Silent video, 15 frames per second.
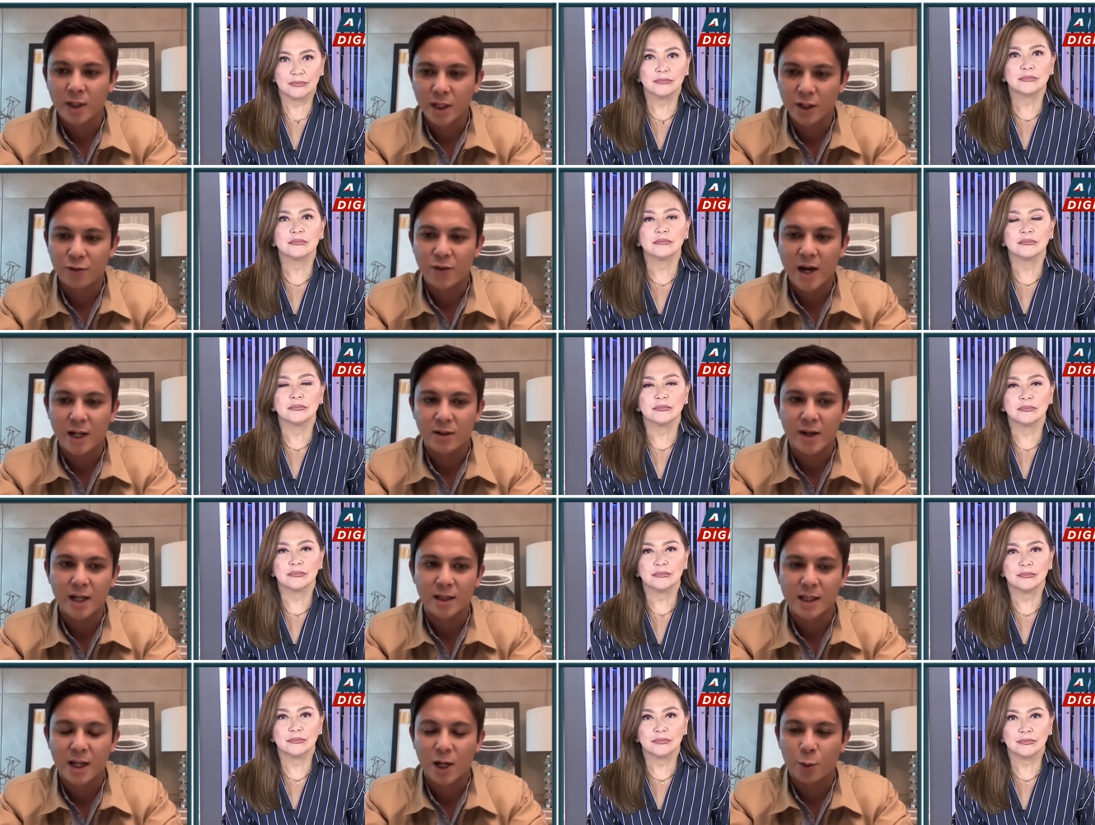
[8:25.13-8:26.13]
Speaker 1: In fact, right
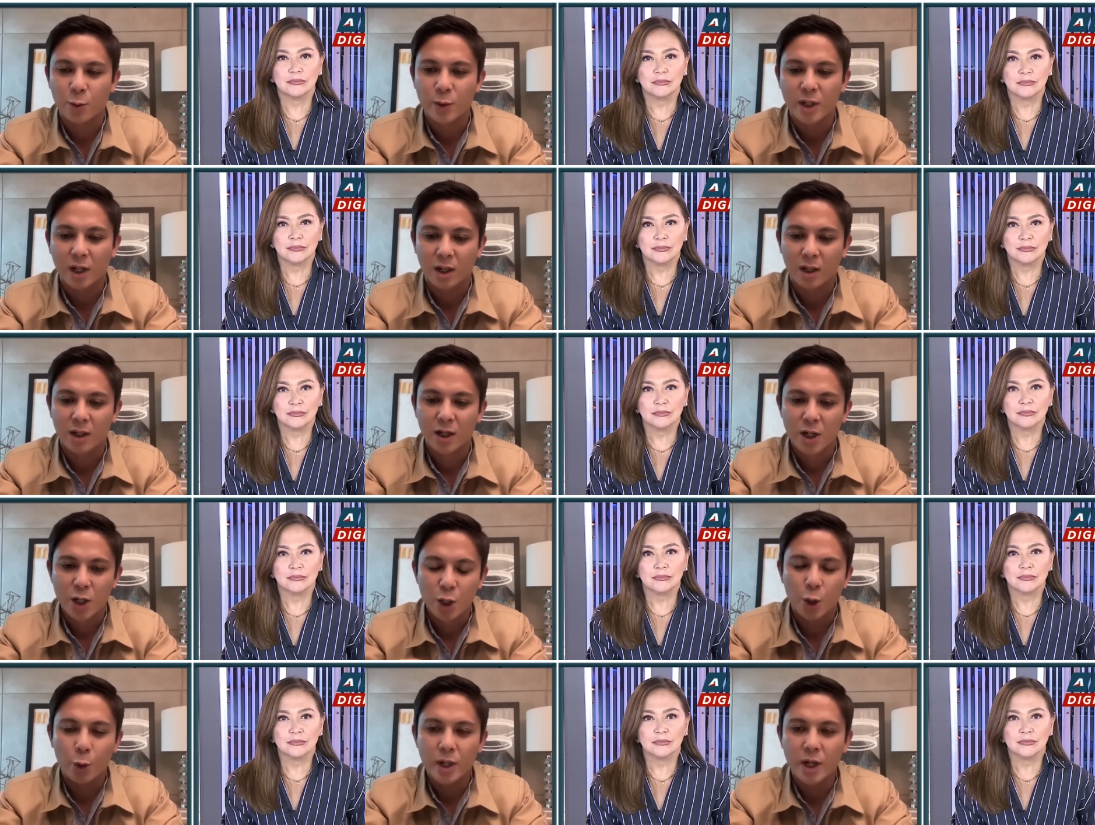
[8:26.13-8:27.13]
now we are
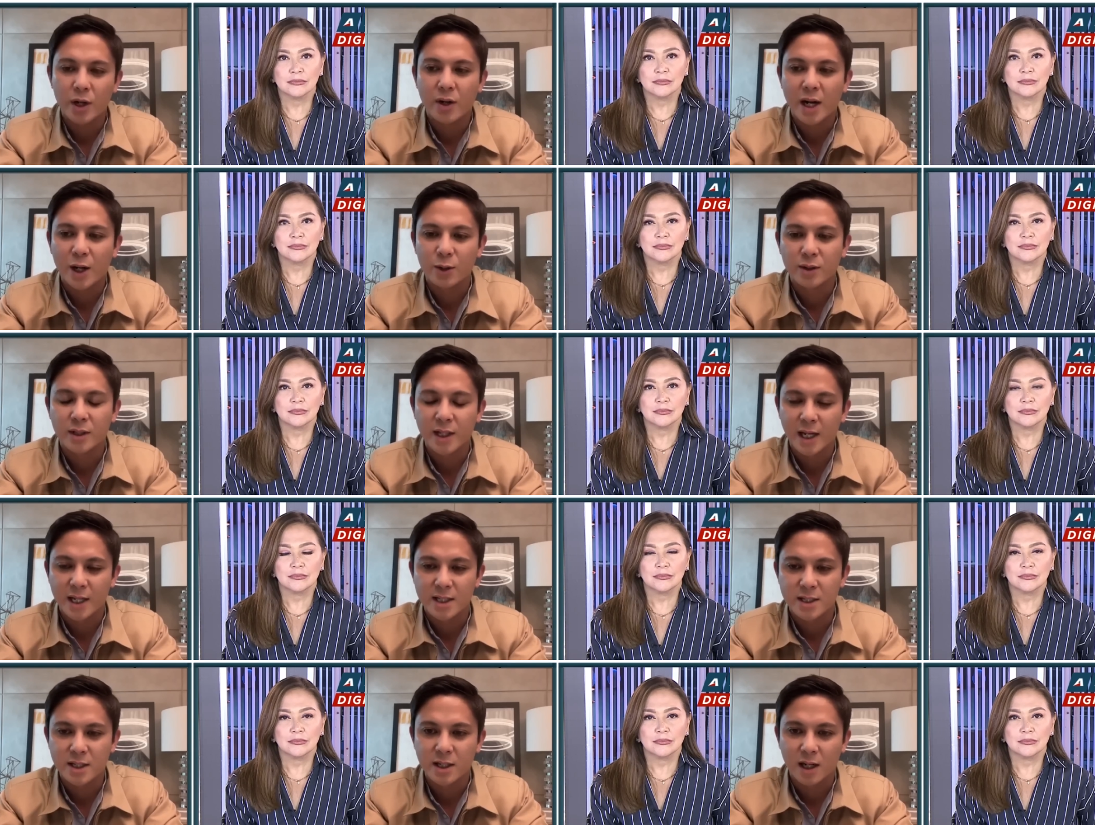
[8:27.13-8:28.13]
going around the N
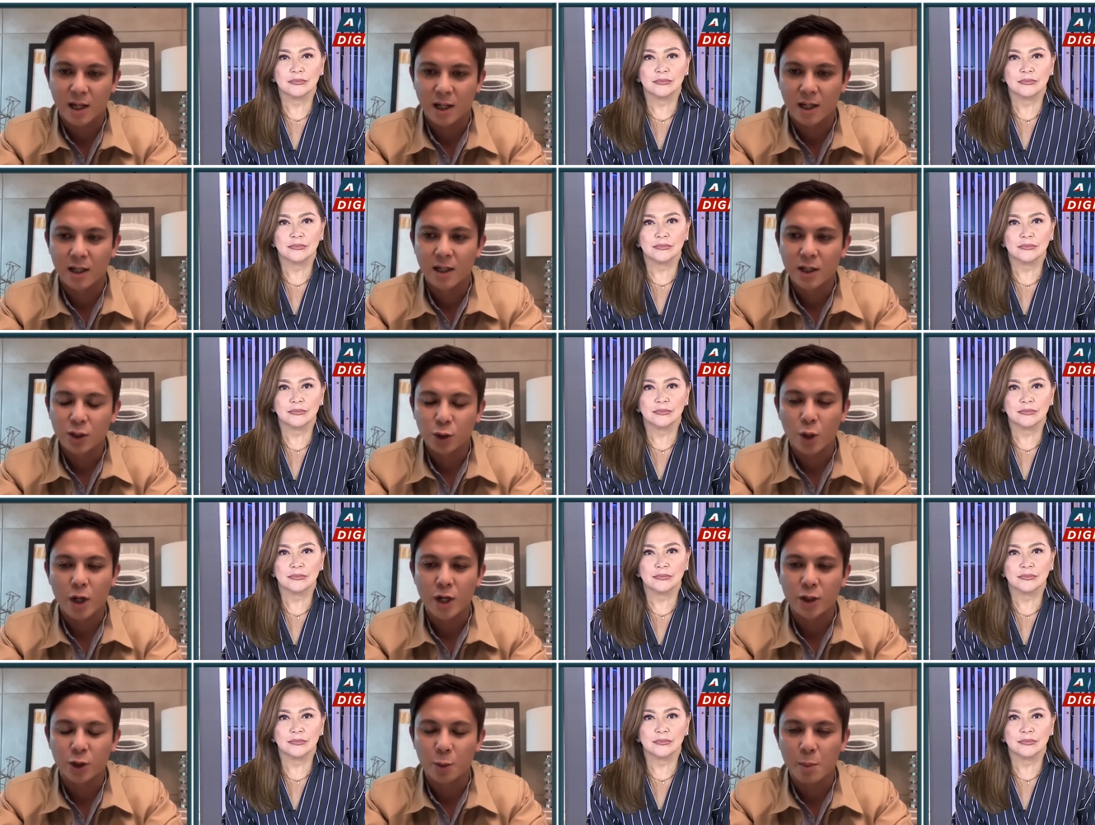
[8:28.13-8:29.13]
C R
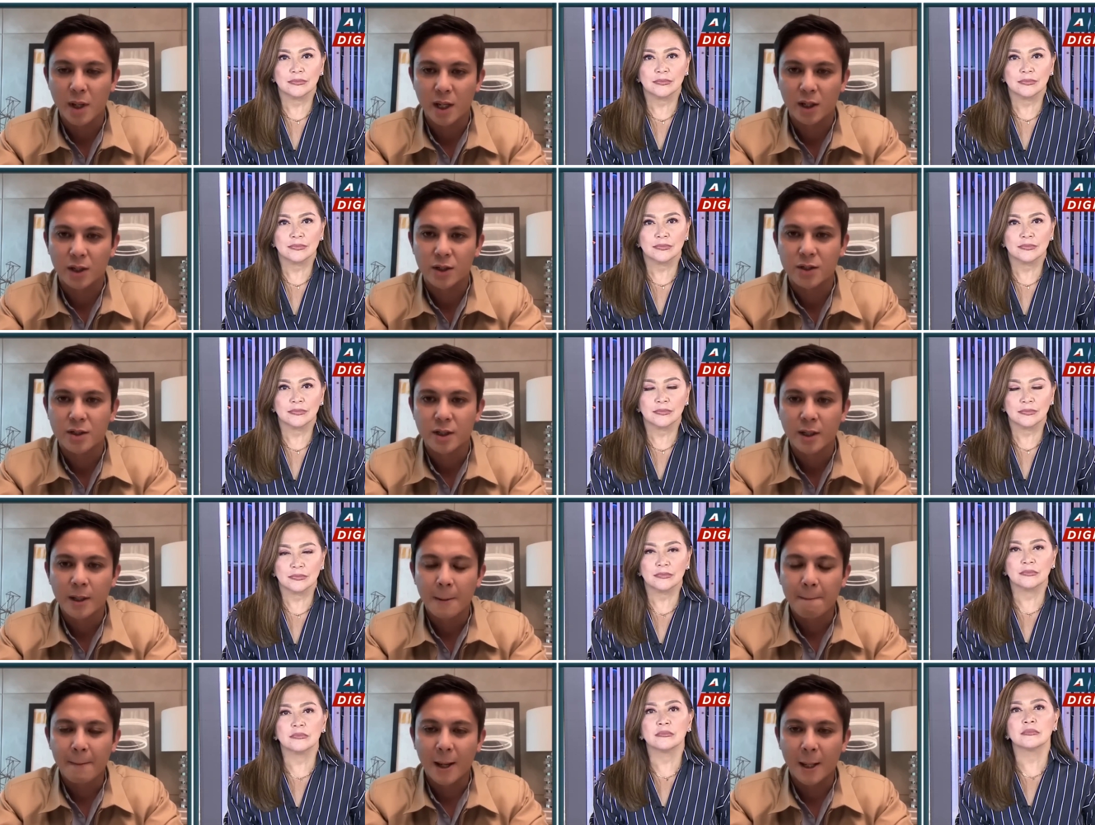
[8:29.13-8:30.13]
talking to mayors
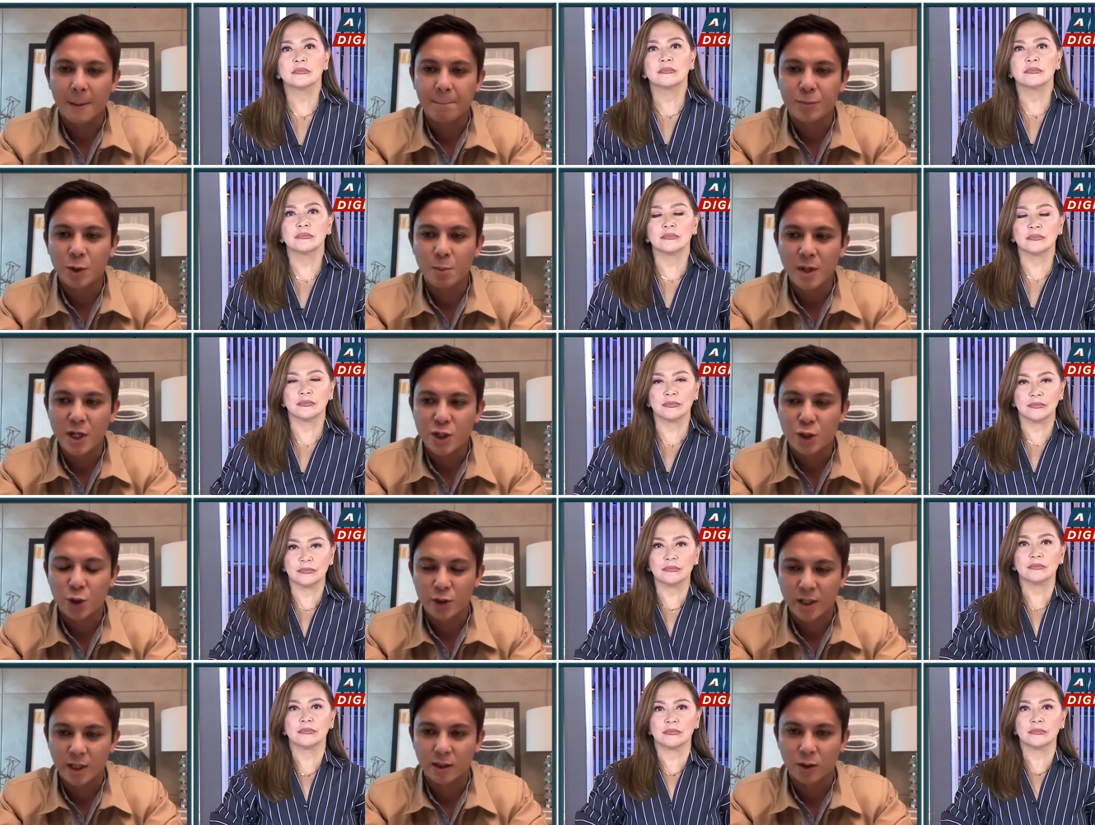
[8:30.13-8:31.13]
mm. um, to make
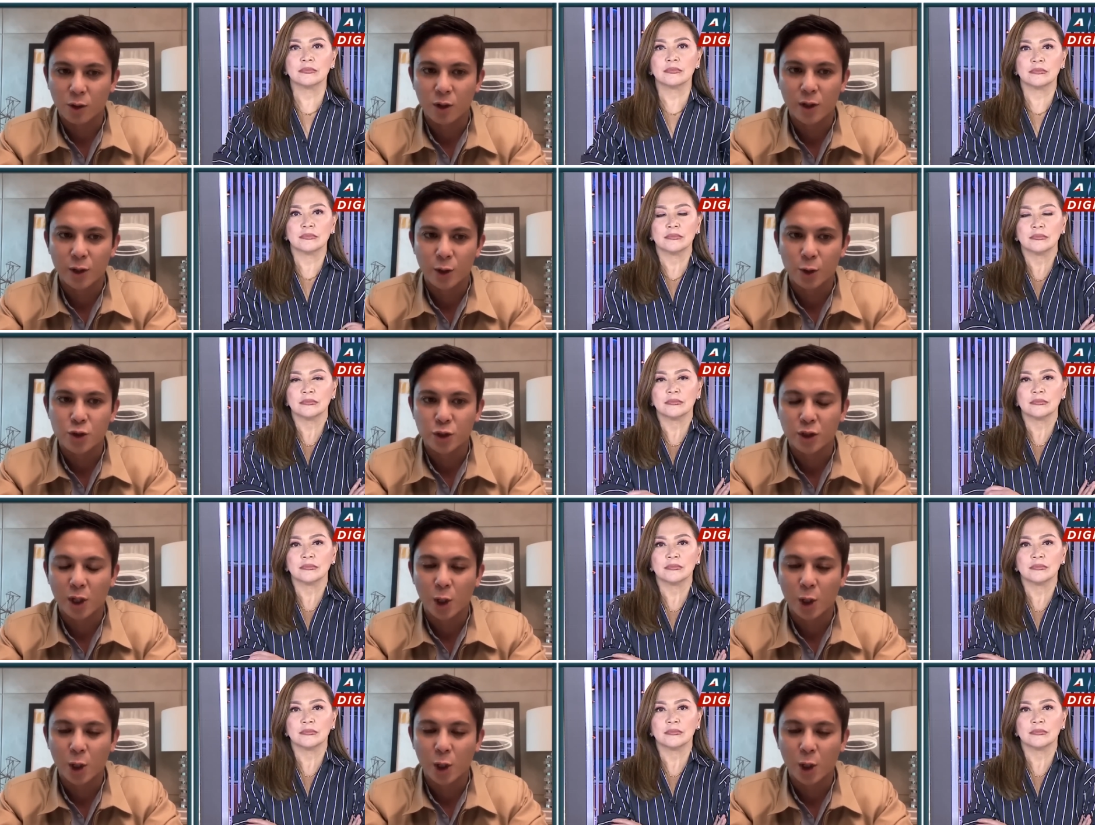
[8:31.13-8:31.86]
sure that all those on the